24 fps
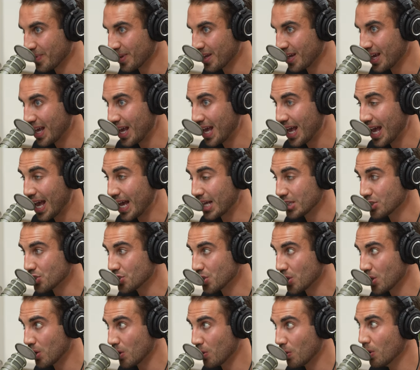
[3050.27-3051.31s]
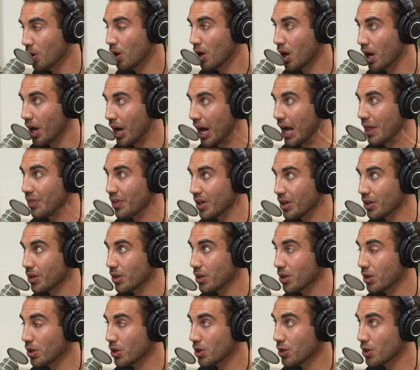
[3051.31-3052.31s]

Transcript: Yes. And so I think